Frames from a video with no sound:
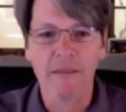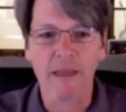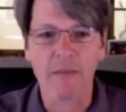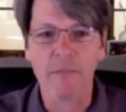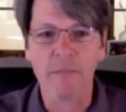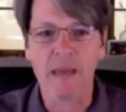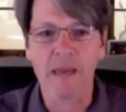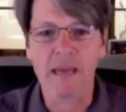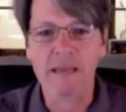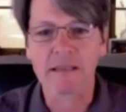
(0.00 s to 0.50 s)

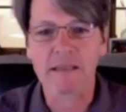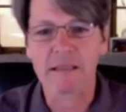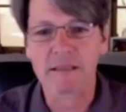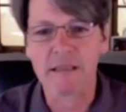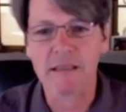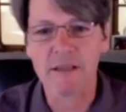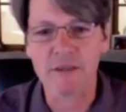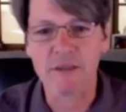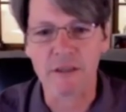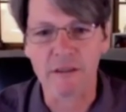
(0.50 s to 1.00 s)
that makes
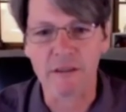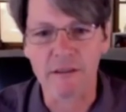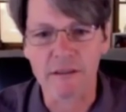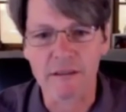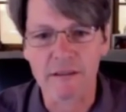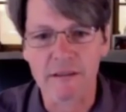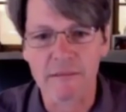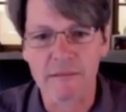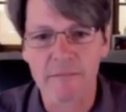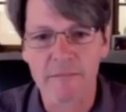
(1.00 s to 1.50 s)

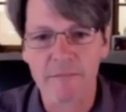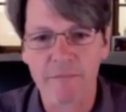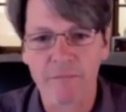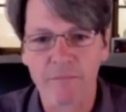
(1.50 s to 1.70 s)
decisions.